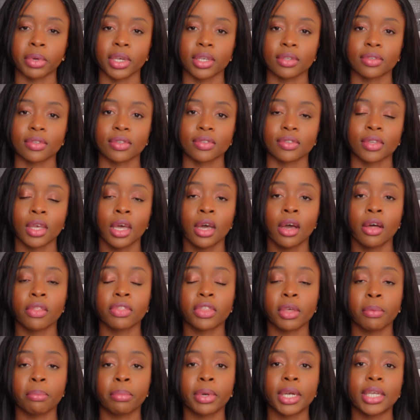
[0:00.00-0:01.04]
basis,
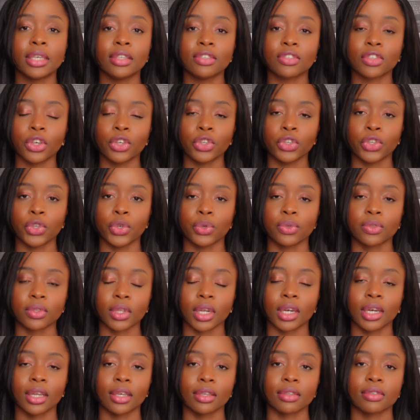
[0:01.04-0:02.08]
then please use
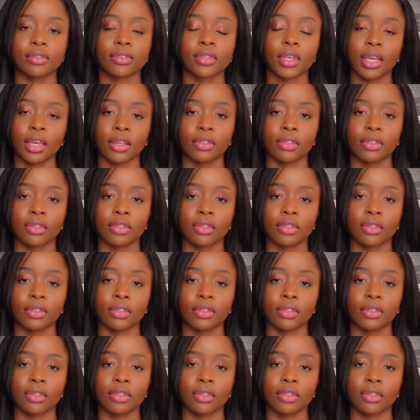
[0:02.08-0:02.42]
the links